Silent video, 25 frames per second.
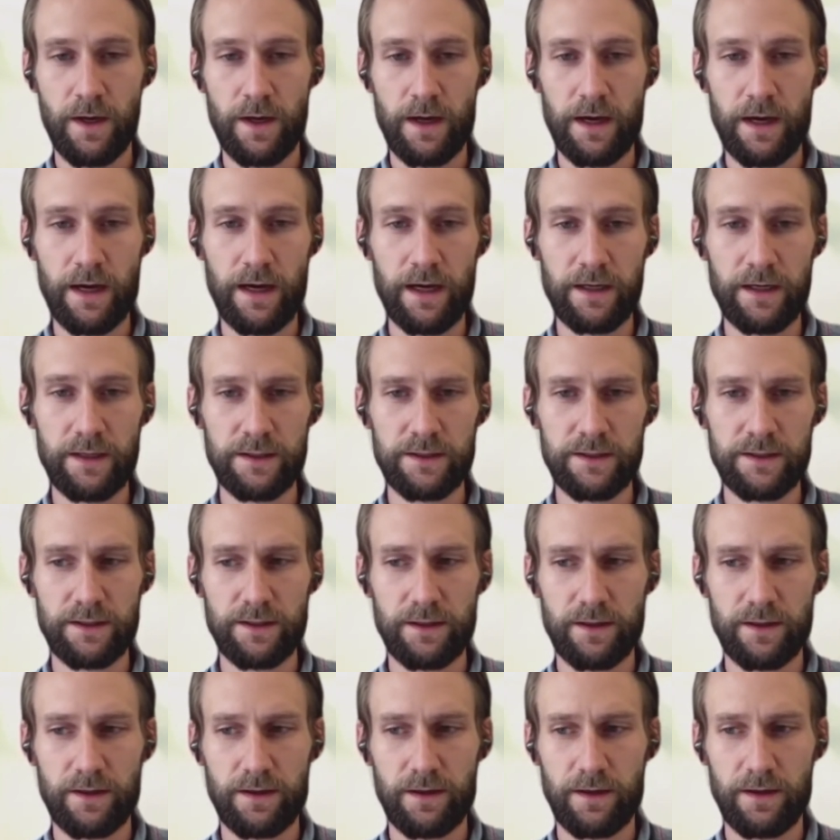And
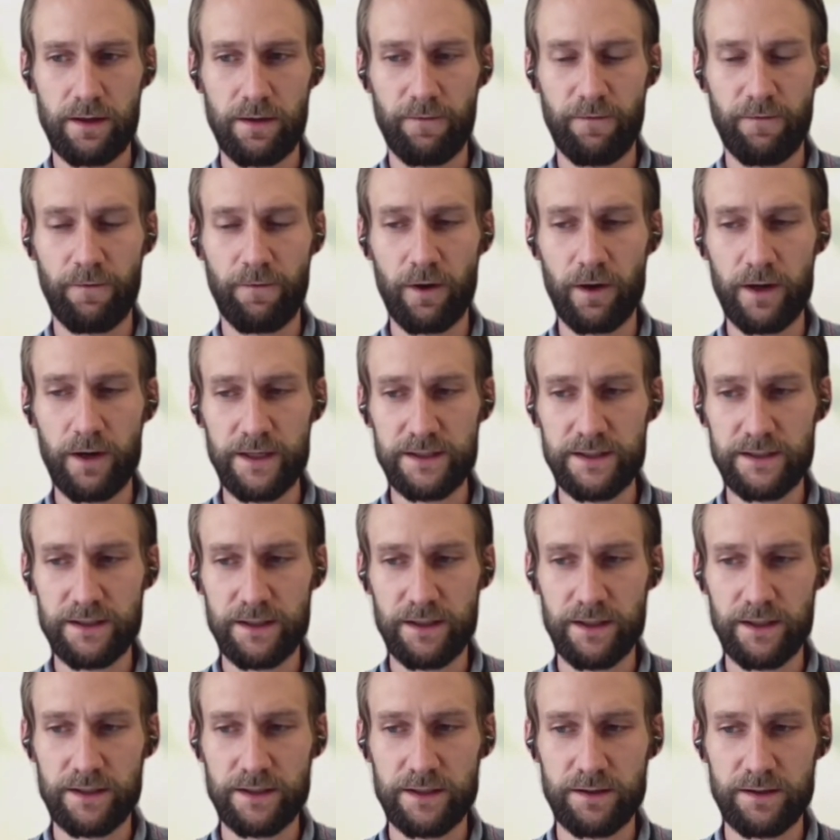for us,
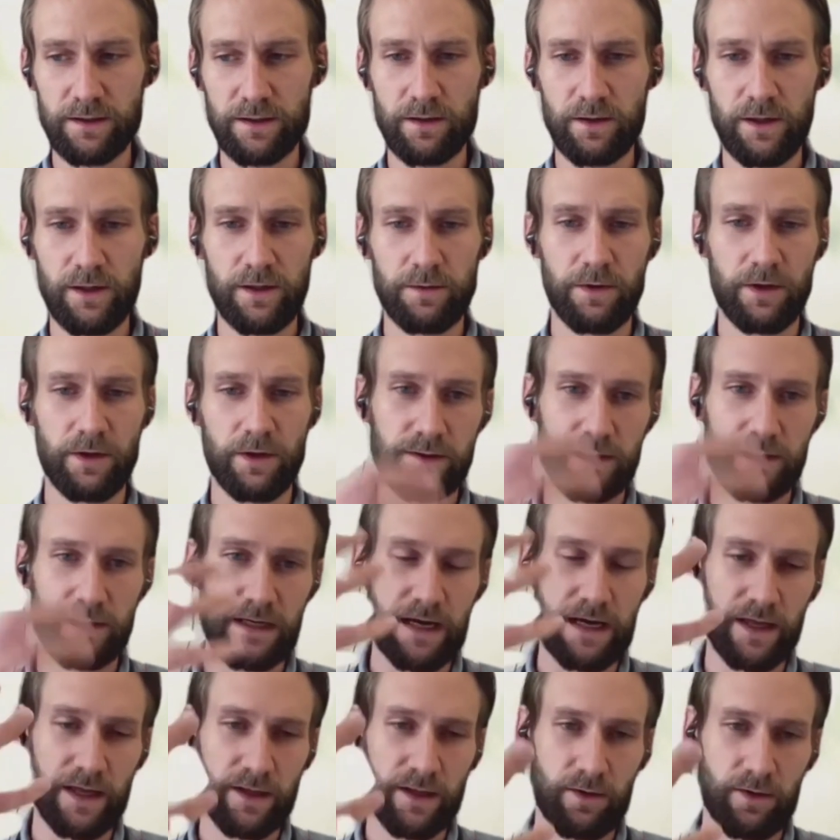it's not only about
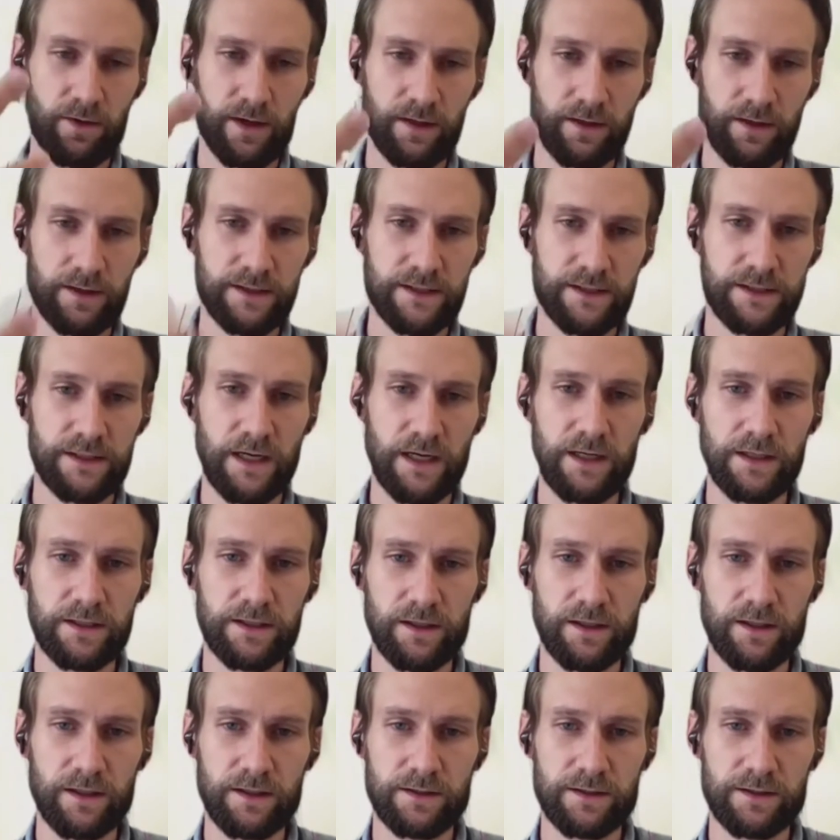gathering this
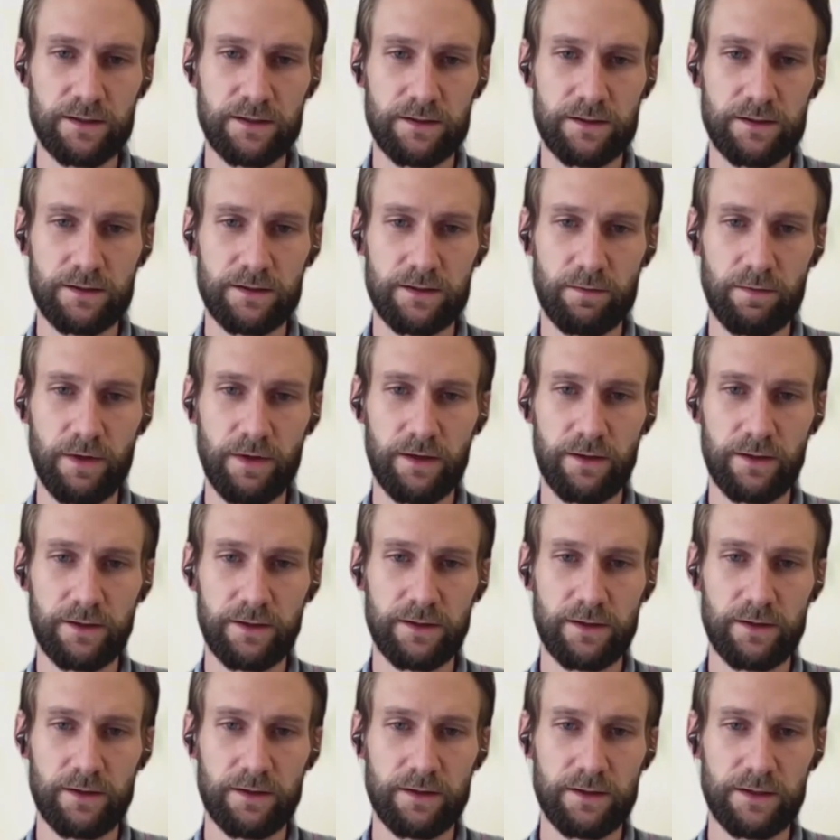data, it's about
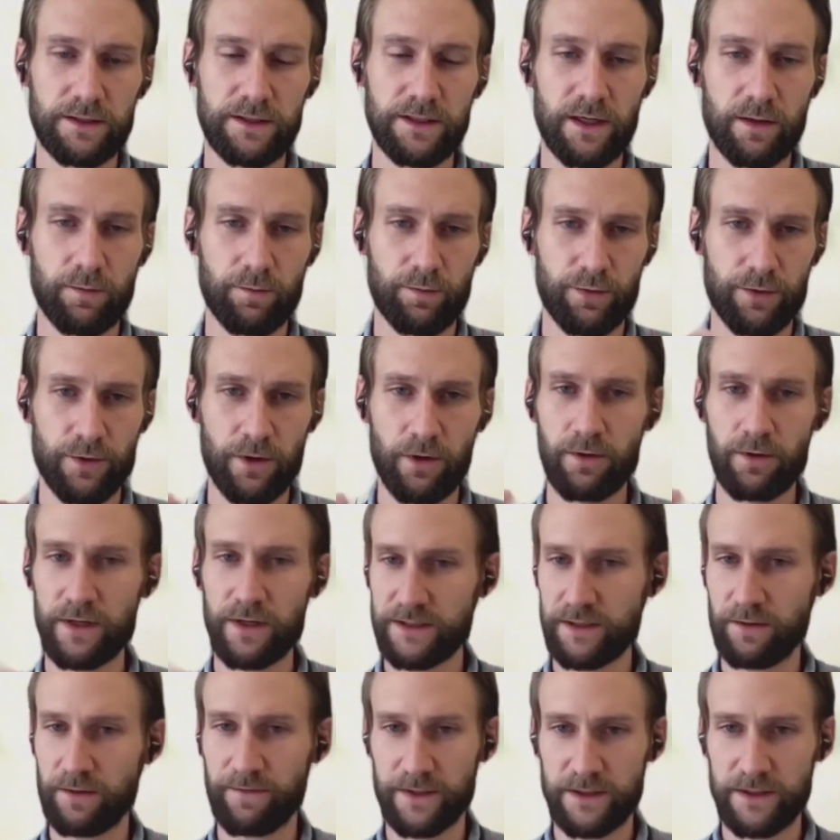seeing
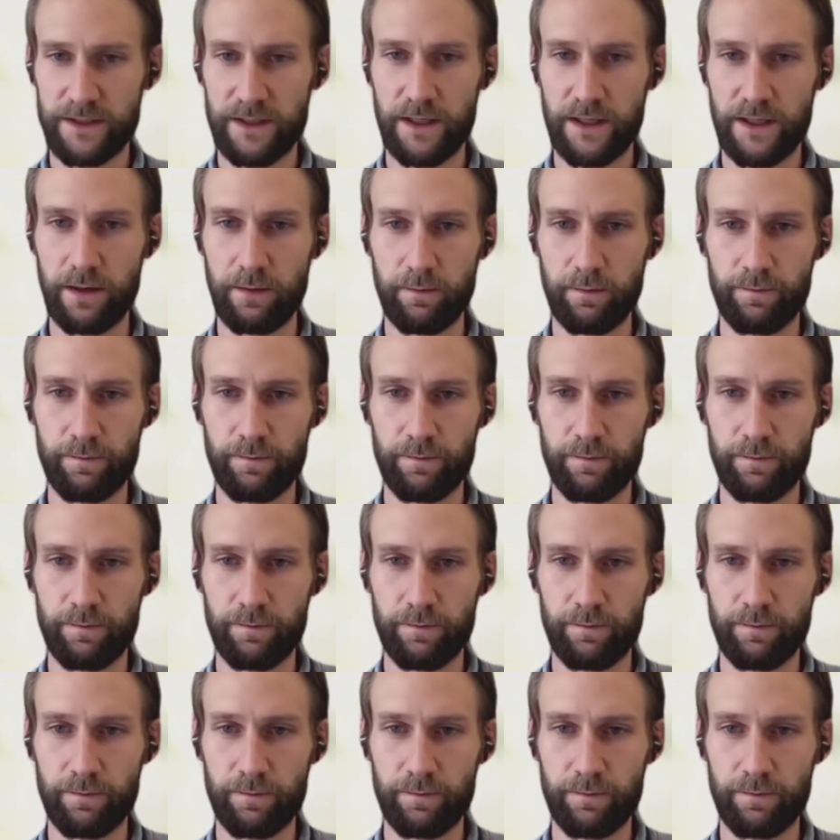progress over time.